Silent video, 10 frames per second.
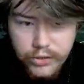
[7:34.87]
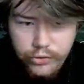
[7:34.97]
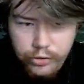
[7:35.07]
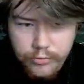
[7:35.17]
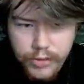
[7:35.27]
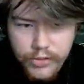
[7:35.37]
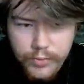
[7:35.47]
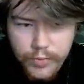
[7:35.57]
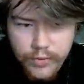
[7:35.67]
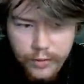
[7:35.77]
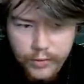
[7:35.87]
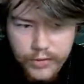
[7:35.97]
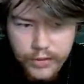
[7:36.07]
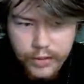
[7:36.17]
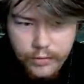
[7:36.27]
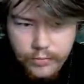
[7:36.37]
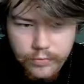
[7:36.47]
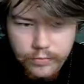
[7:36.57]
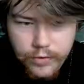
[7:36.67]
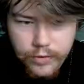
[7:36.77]
extremely smooth, I would say.
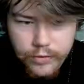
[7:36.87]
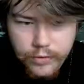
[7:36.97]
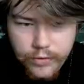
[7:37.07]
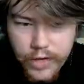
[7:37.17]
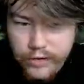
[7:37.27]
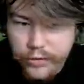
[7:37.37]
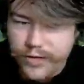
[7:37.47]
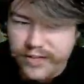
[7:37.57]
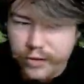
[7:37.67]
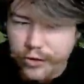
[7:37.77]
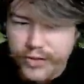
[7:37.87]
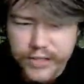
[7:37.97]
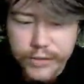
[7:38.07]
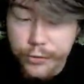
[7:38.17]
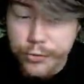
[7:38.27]
There, I, this cursor does